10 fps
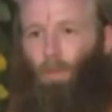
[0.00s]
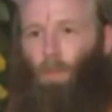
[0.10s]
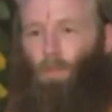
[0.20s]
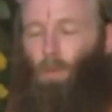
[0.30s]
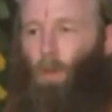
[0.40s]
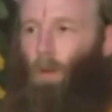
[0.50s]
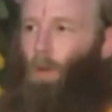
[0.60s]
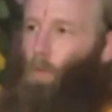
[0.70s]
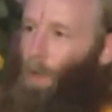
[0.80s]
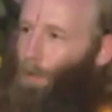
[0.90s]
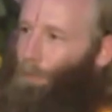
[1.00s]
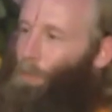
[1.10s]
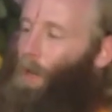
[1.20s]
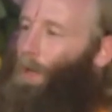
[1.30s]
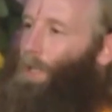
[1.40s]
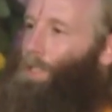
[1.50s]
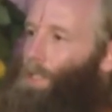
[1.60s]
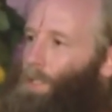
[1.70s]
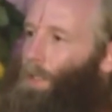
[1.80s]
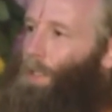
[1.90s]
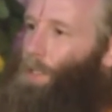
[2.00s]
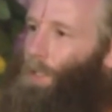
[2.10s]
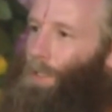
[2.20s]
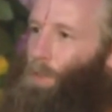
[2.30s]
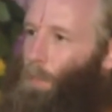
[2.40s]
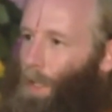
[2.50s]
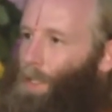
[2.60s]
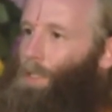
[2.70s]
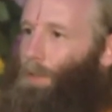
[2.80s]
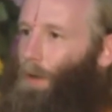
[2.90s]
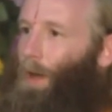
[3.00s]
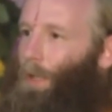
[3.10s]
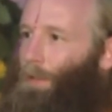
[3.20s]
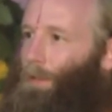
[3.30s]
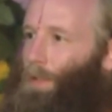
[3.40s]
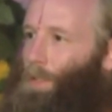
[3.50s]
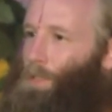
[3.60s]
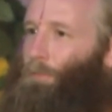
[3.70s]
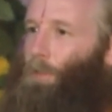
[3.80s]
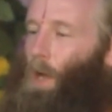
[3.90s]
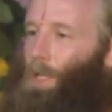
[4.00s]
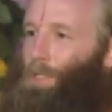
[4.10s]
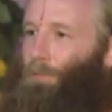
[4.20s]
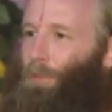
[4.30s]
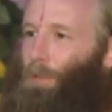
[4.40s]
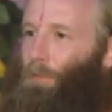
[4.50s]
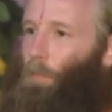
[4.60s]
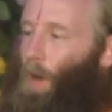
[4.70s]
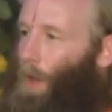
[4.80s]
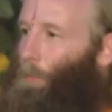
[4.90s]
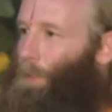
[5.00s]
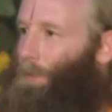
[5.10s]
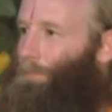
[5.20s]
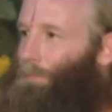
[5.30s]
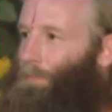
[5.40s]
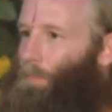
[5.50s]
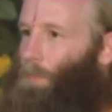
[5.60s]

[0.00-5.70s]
So whatever Maharaj is teaching is based on this philosophy of the Bhagavatam.